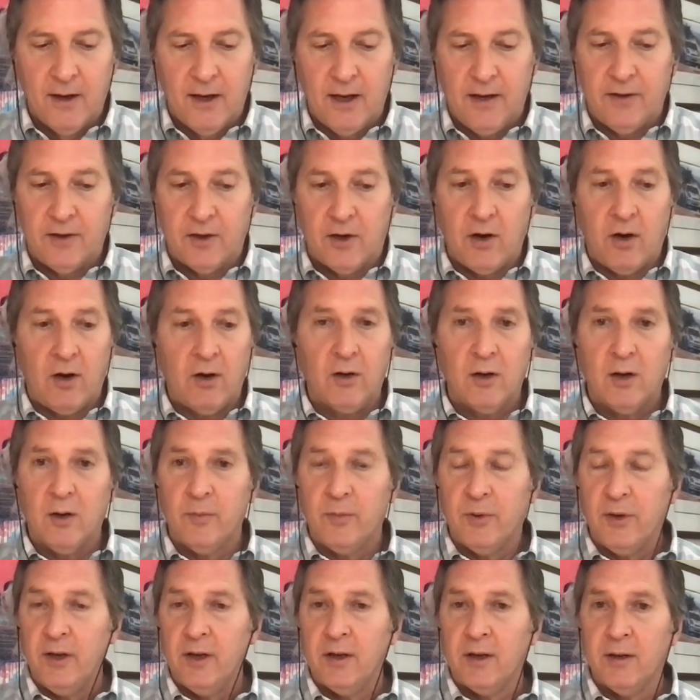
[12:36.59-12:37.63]
And the car
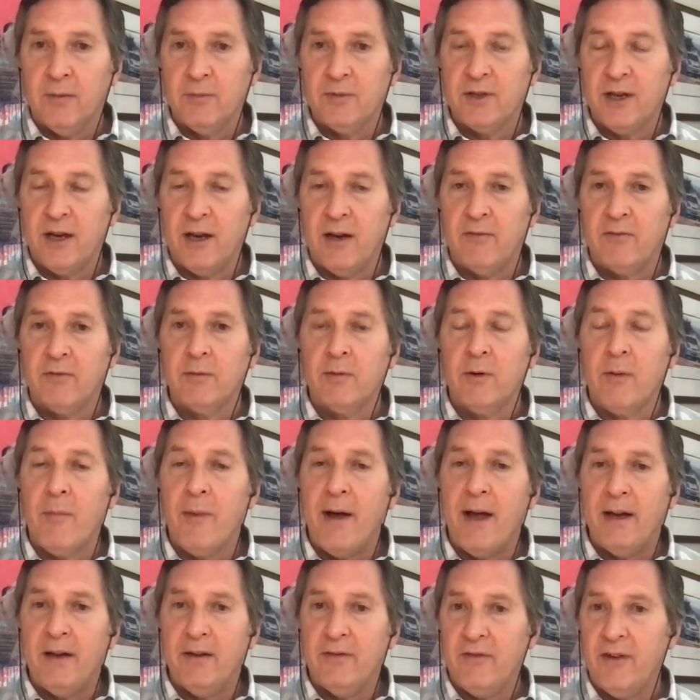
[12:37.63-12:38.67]
company comes at it from a
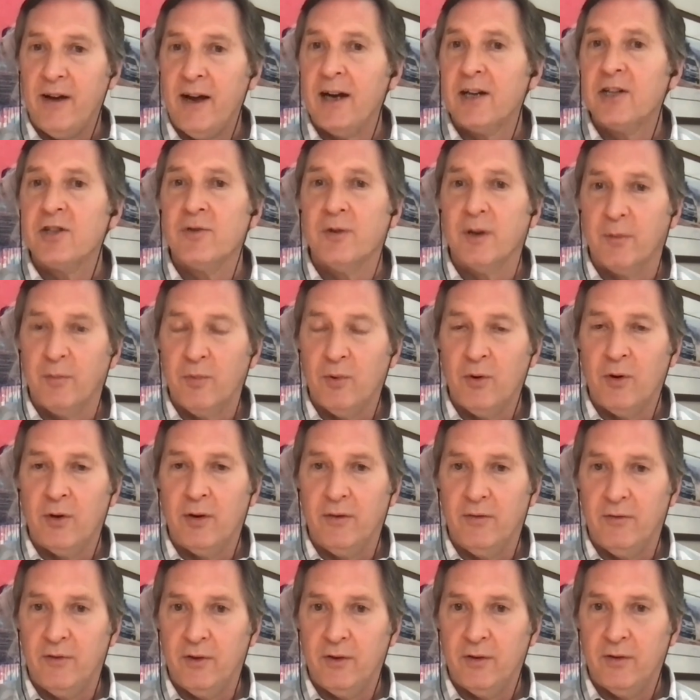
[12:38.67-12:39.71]
manufacturing
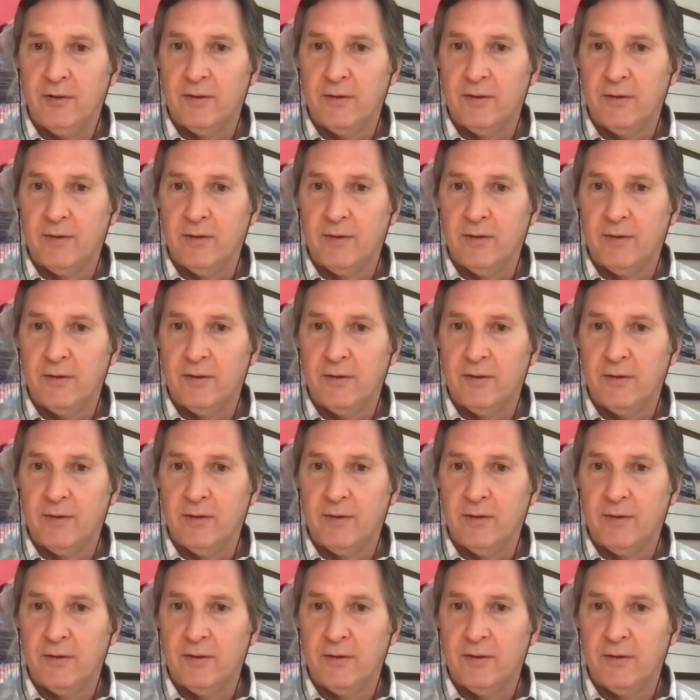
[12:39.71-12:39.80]
point,